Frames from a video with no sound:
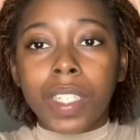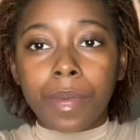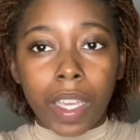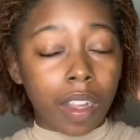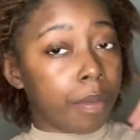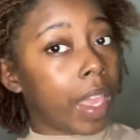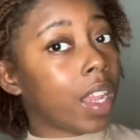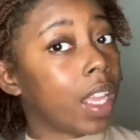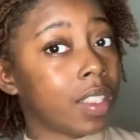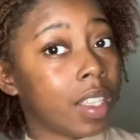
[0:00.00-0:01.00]
hair back
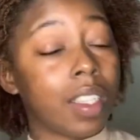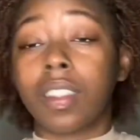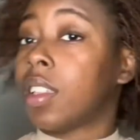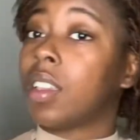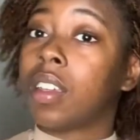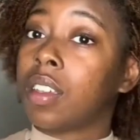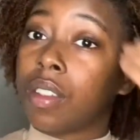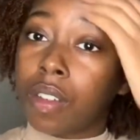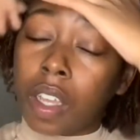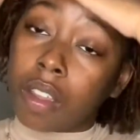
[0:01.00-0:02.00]
like this, you
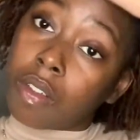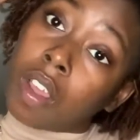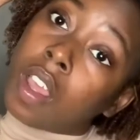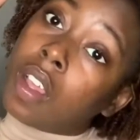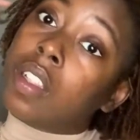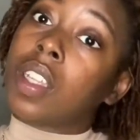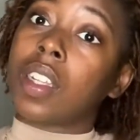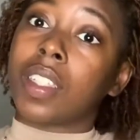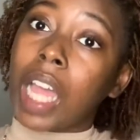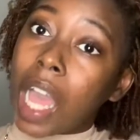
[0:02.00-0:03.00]
know, to the
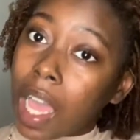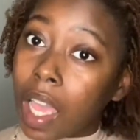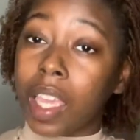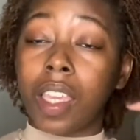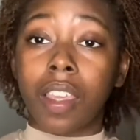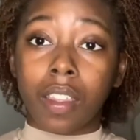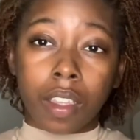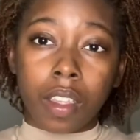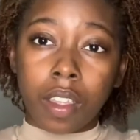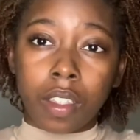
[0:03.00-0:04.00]
side, and
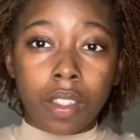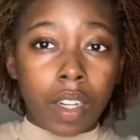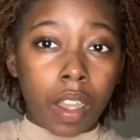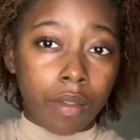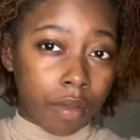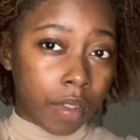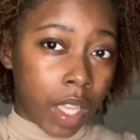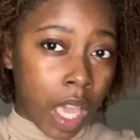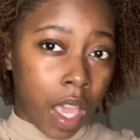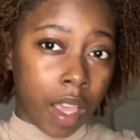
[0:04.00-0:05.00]
you know,
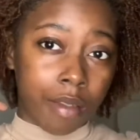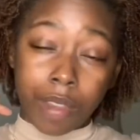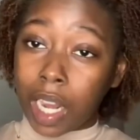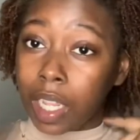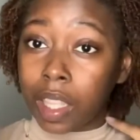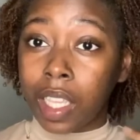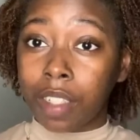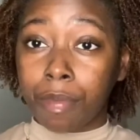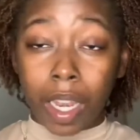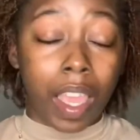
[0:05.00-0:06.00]
be like this. But
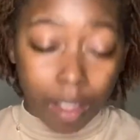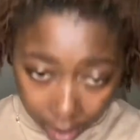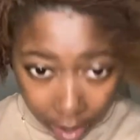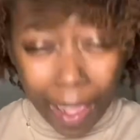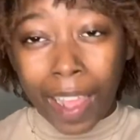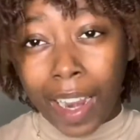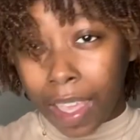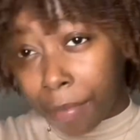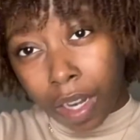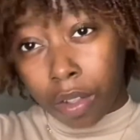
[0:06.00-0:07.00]
like, I like my
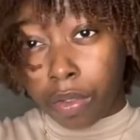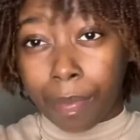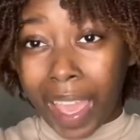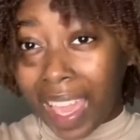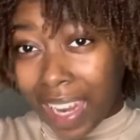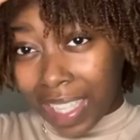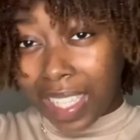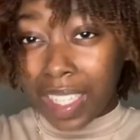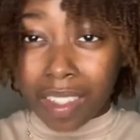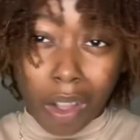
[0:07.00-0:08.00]
little bang. Like, this
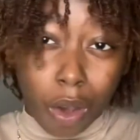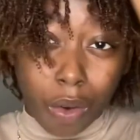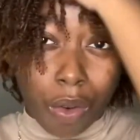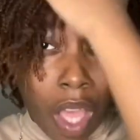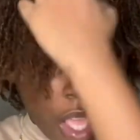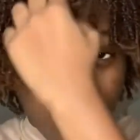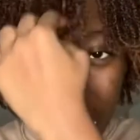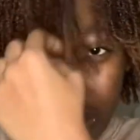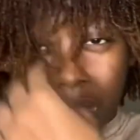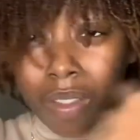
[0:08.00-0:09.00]
is a whole
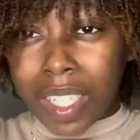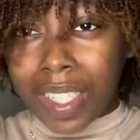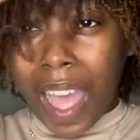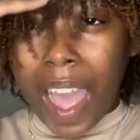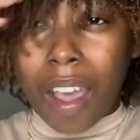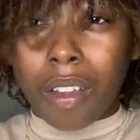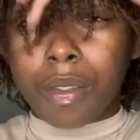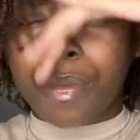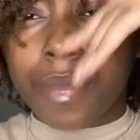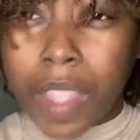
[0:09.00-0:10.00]
little style,
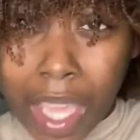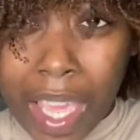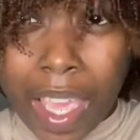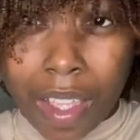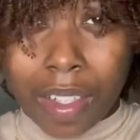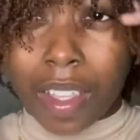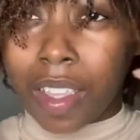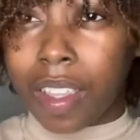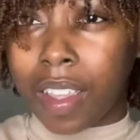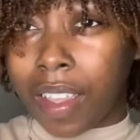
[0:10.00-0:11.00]
and
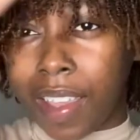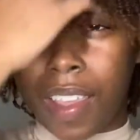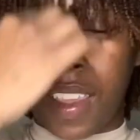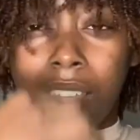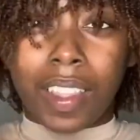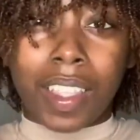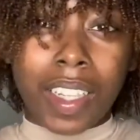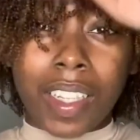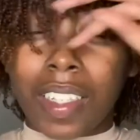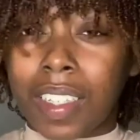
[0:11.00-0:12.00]
this
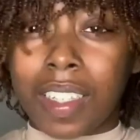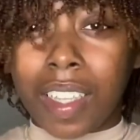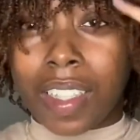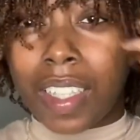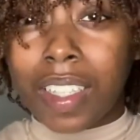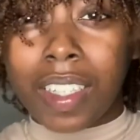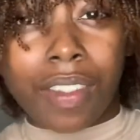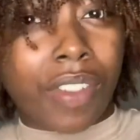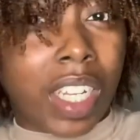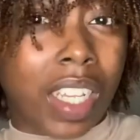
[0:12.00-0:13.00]
is
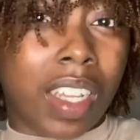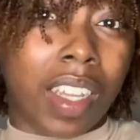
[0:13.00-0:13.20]
really